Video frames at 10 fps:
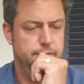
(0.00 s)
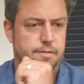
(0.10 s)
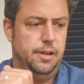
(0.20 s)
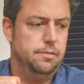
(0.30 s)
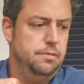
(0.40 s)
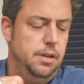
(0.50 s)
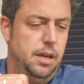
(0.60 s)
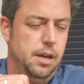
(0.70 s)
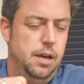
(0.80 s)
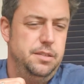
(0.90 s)
felt
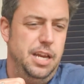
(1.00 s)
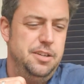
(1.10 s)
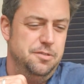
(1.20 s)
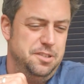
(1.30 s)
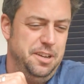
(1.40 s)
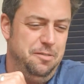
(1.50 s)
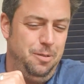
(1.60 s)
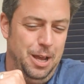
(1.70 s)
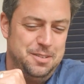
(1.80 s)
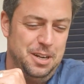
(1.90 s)
uh, a dangerous enough
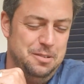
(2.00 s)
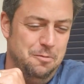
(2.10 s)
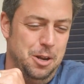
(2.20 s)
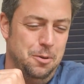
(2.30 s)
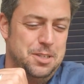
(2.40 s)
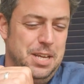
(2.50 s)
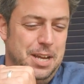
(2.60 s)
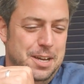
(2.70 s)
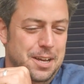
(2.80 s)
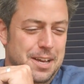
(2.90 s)
place that I didn't really want to
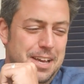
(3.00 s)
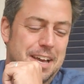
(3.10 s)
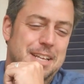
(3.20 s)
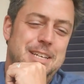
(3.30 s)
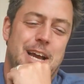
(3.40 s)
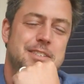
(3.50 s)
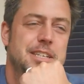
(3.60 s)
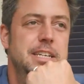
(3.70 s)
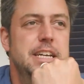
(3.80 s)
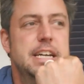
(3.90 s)
take a
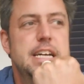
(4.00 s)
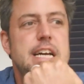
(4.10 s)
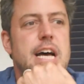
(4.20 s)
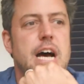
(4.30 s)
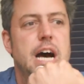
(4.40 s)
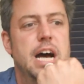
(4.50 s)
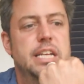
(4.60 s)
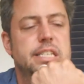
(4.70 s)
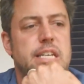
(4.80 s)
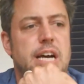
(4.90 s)
taxi.
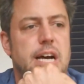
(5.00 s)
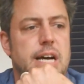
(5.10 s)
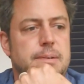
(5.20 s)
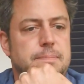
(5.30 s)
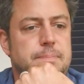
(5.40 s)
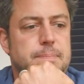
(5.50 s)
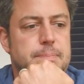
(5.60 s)
And um,